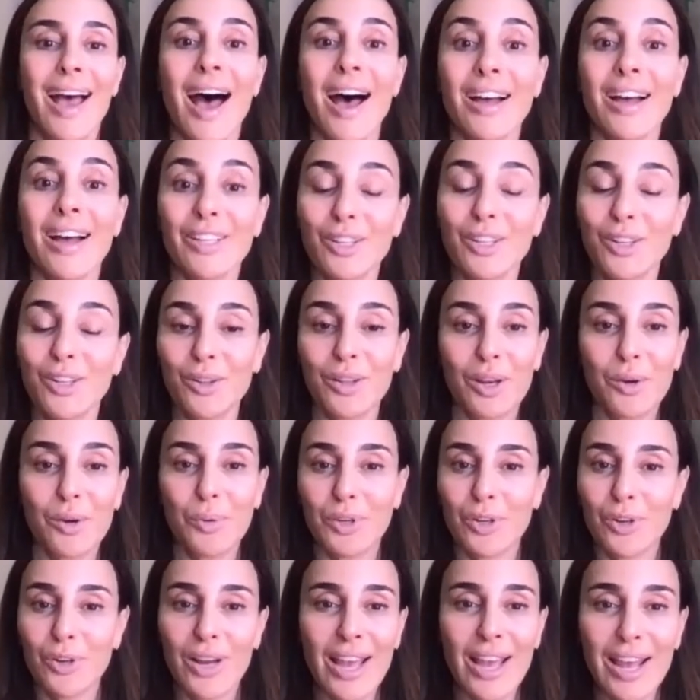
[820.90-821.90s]
you know, like
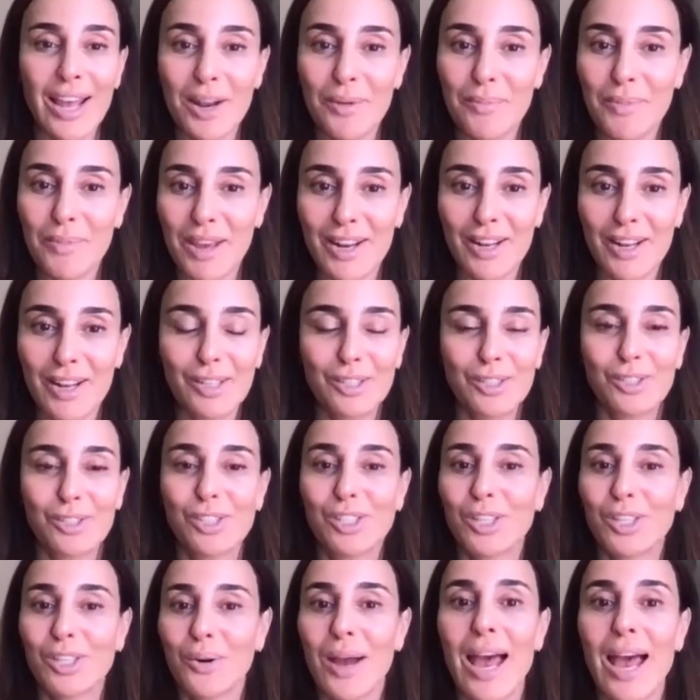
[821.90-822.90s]
when you're animated and you're
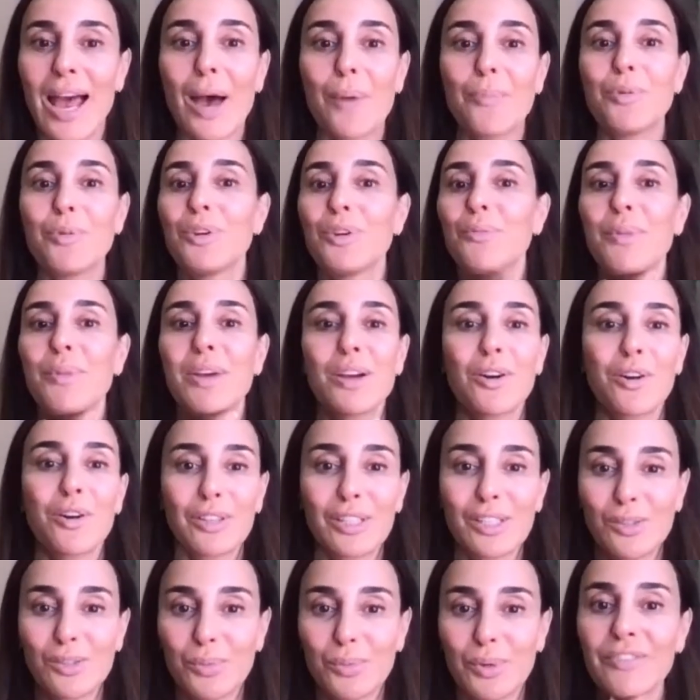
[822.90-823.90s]
so happy, you make all
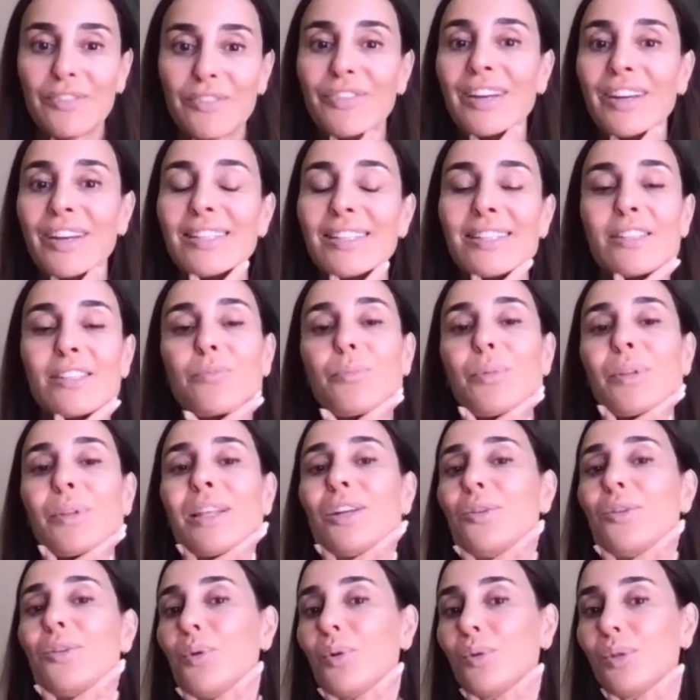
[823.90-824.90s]
these weird faces, but then
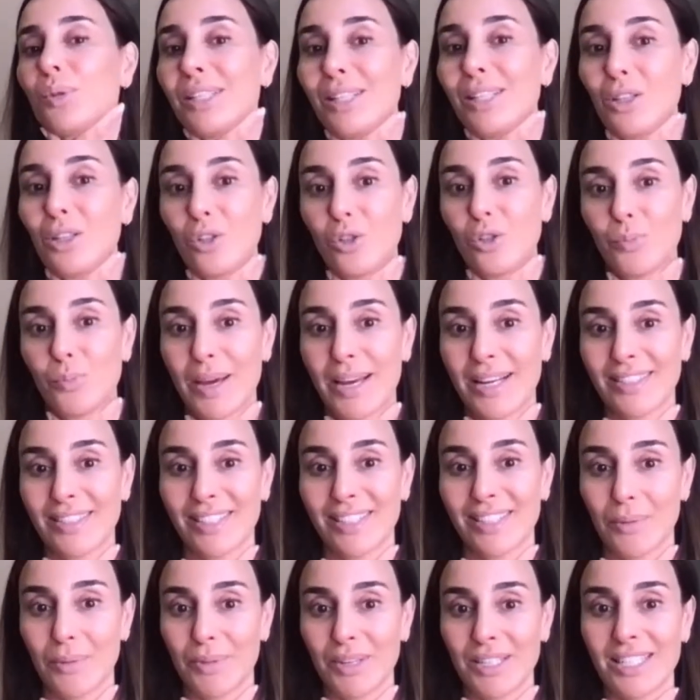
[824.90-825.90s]
you won't see those bands
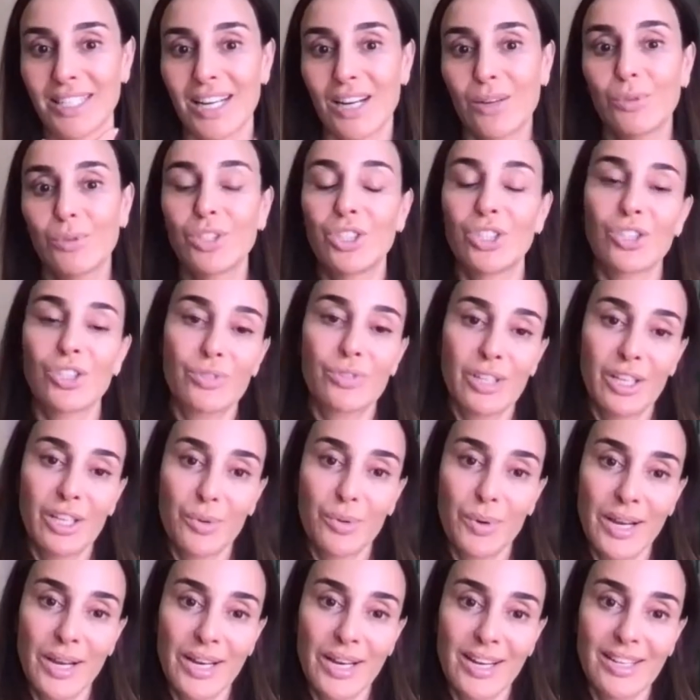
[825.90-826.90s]
coming down, which is really
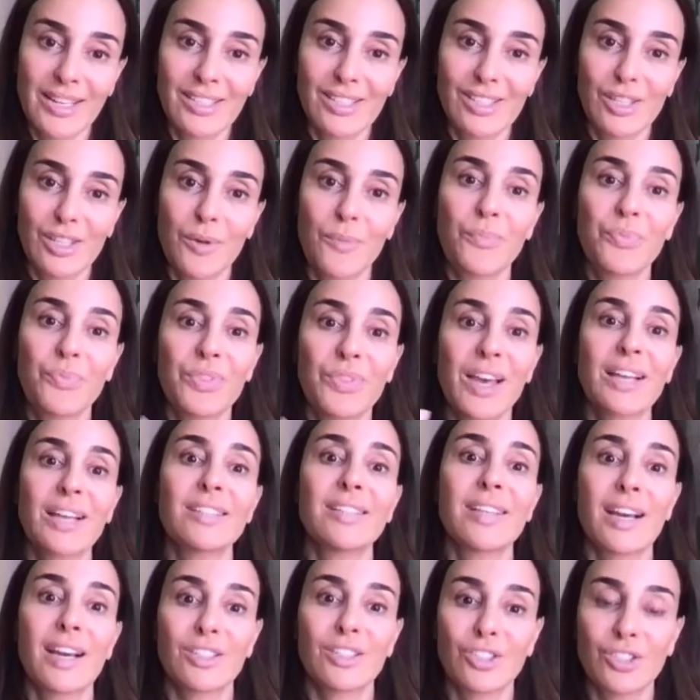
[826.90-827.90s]
quite nice. So that's
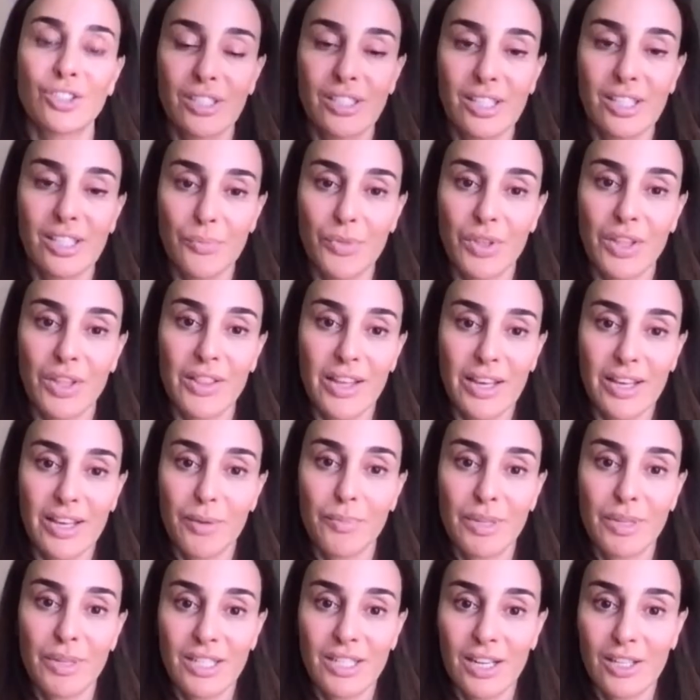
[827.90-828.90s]
actually something that can
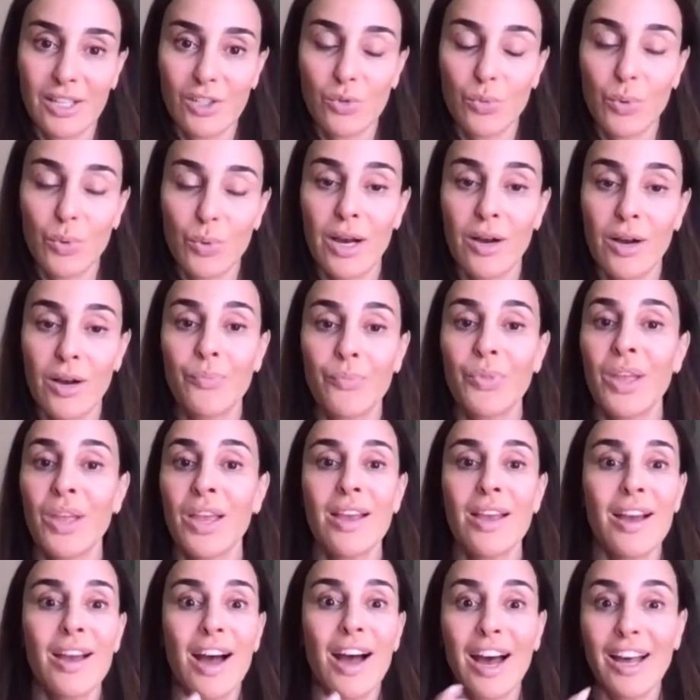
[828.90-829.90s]
be done as well.
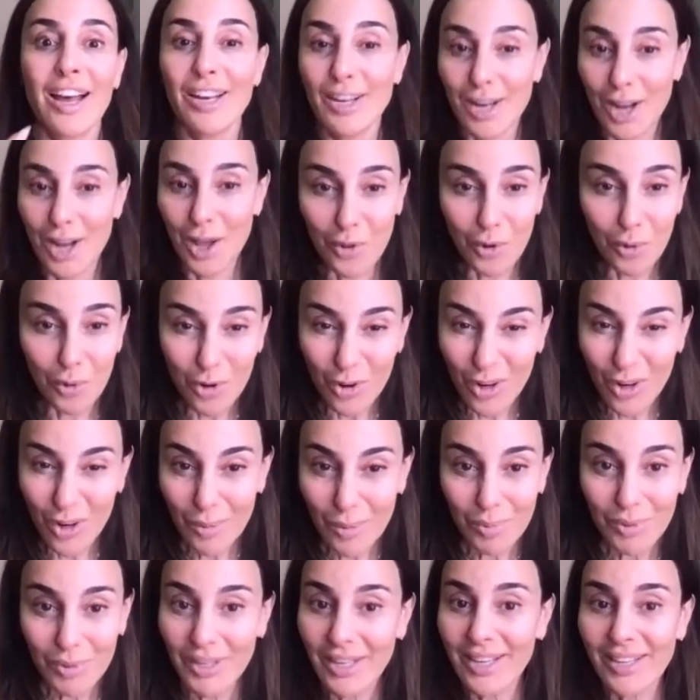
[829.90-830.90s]
Another
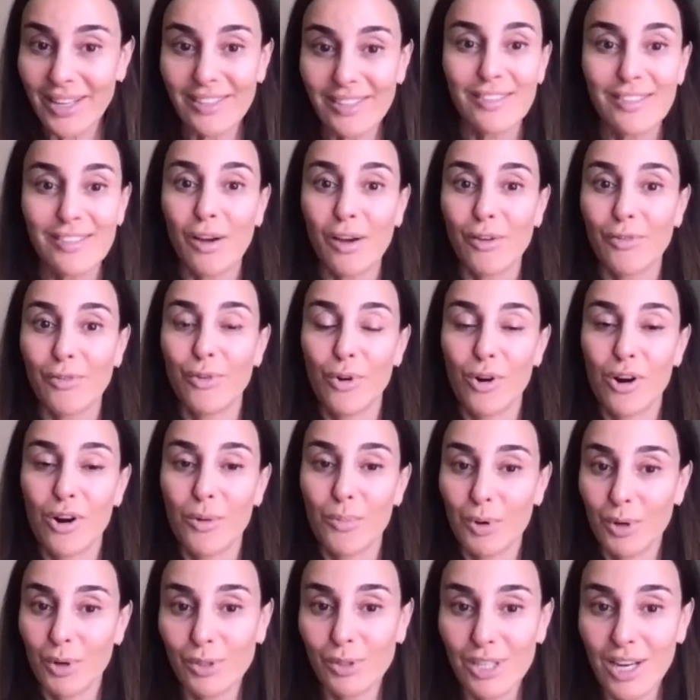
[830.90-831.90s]
great place
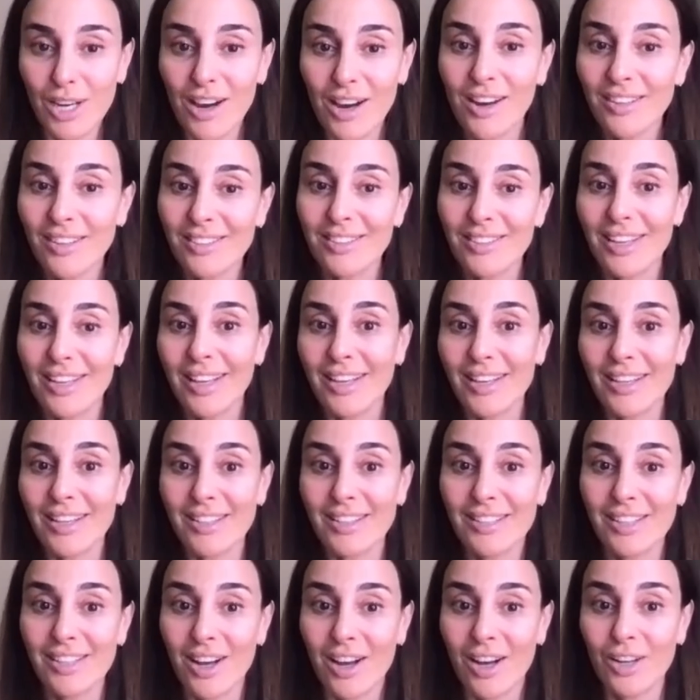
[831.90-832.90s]
for Botox
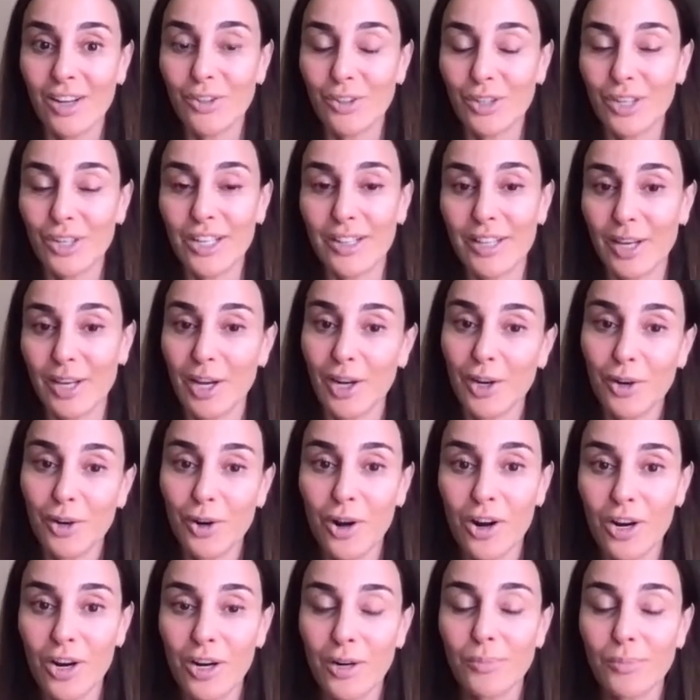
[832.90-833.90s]
is underneath the
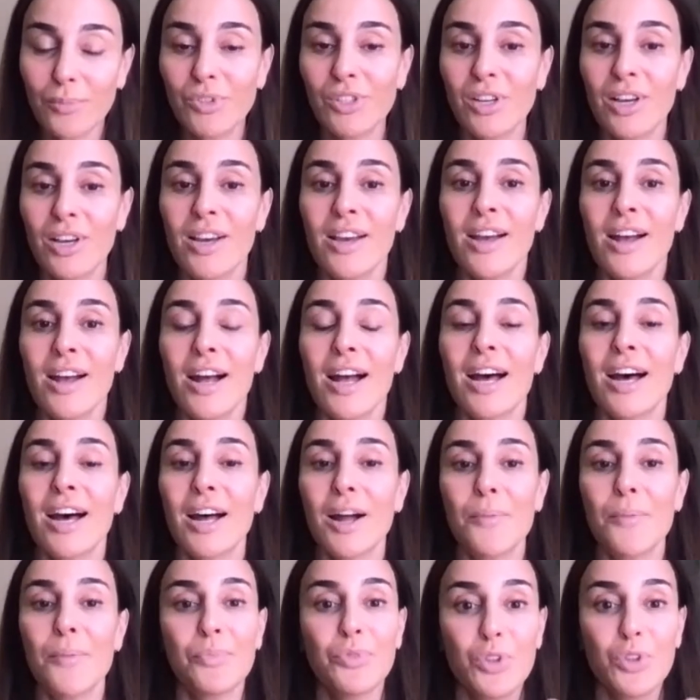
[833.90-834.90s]
underarms.
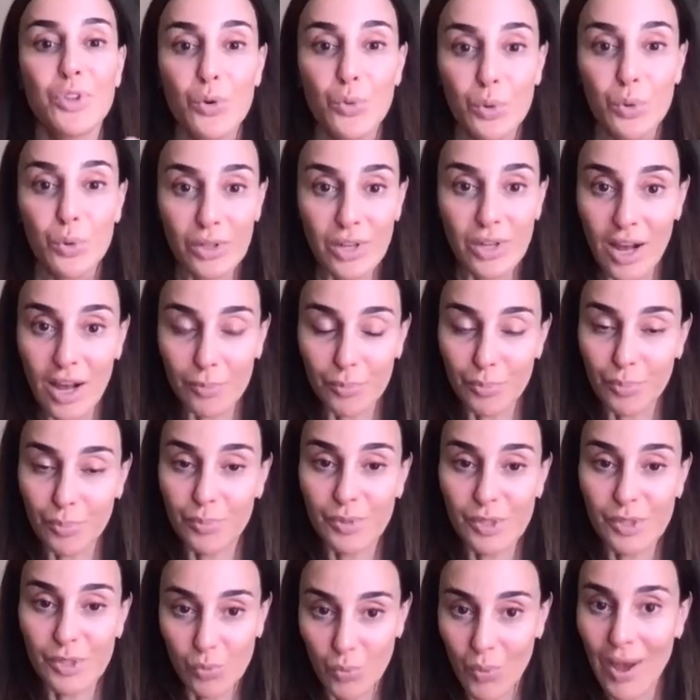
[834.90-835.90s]
Um, you will not
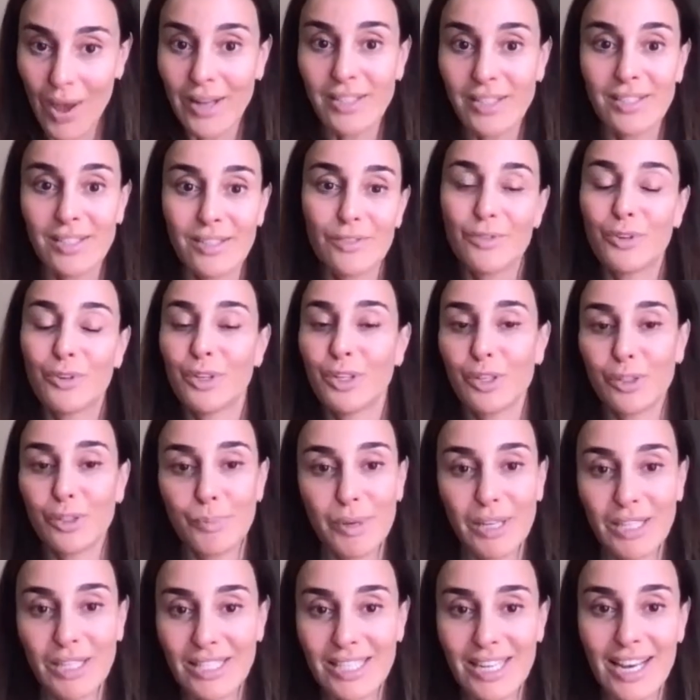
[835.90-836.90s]
sweat for your
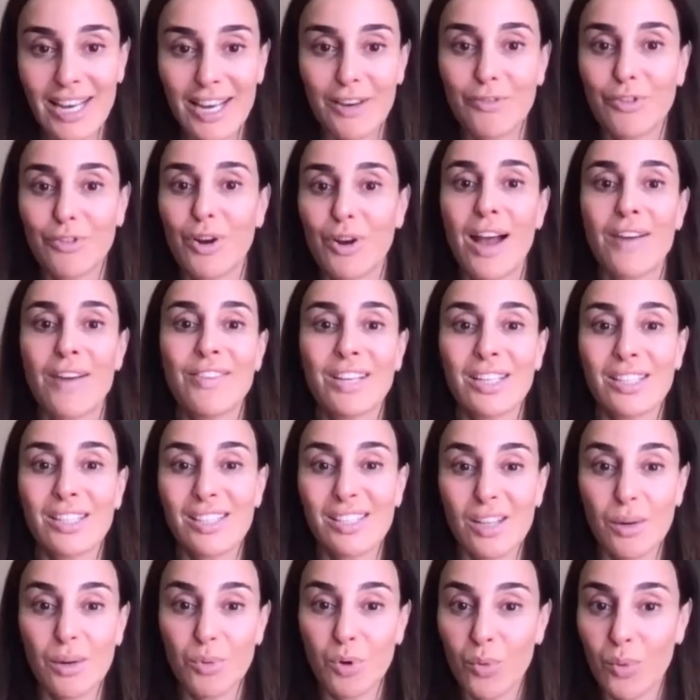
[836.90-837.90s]
big day. If you're having a
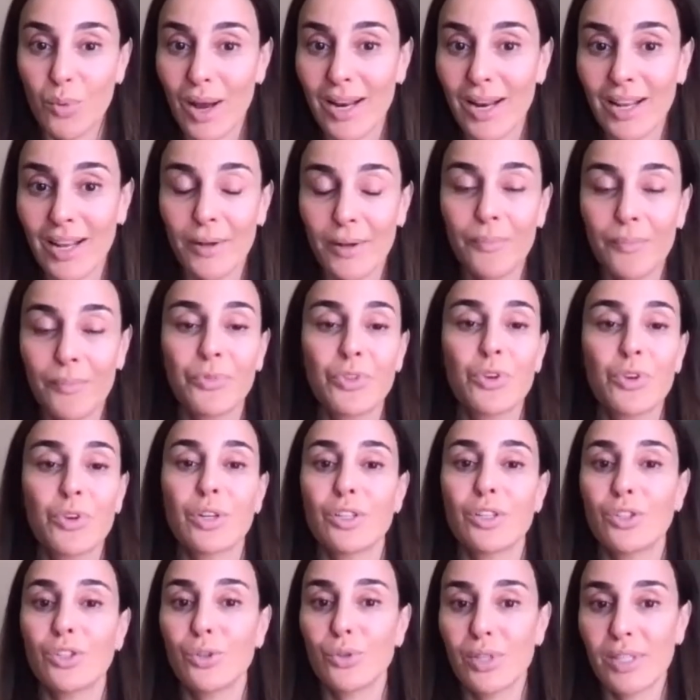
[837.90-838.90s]
summer wedding, you
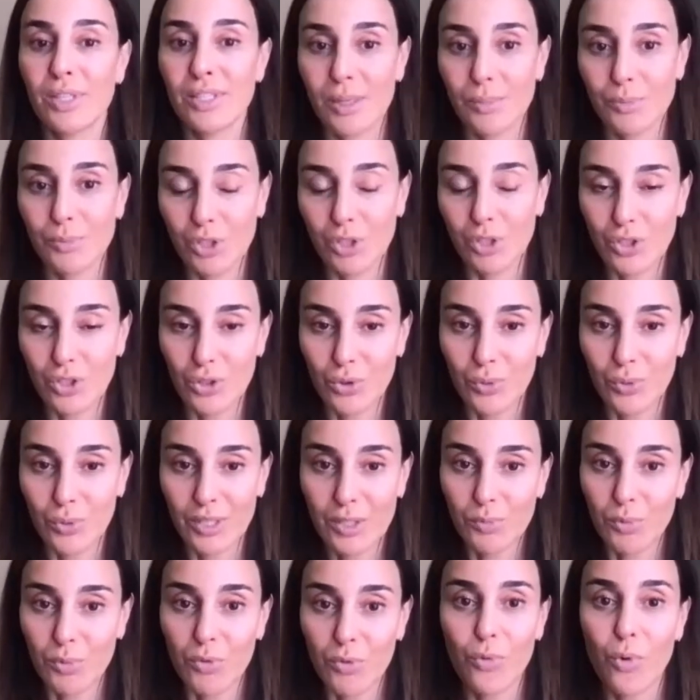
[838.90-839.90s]
can do this up to two
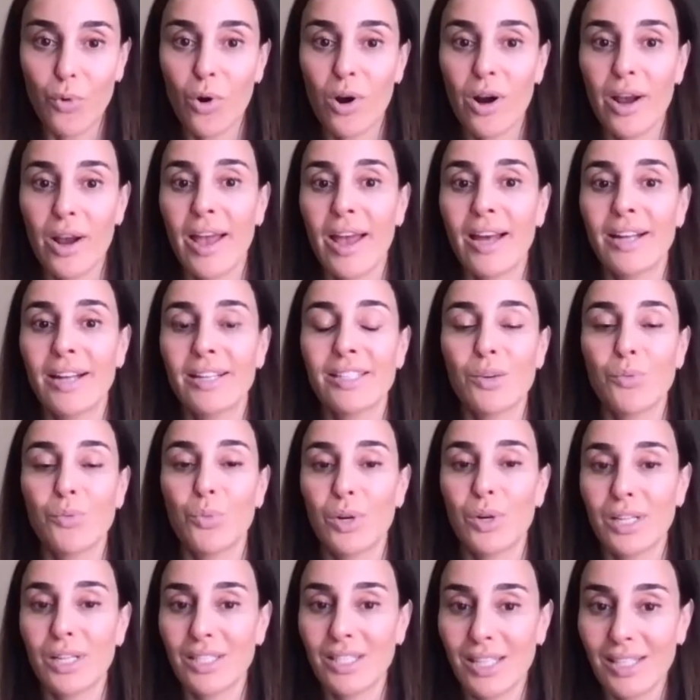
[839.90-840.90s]
weeks beforehand. And
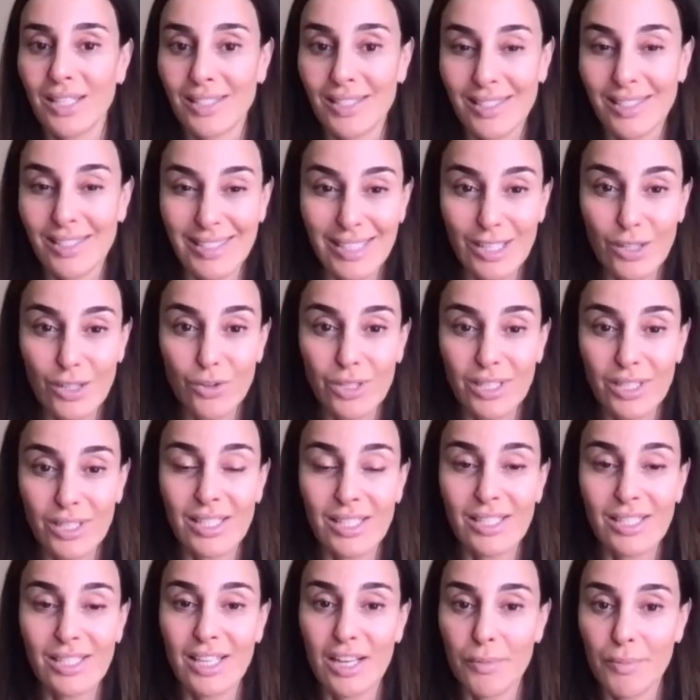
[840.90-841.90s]
what it does is
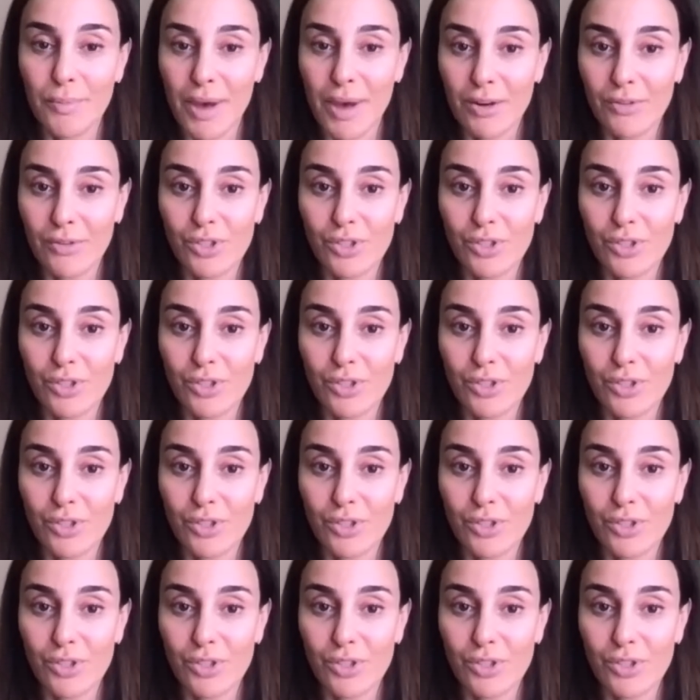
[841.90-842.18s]
decreases the amount of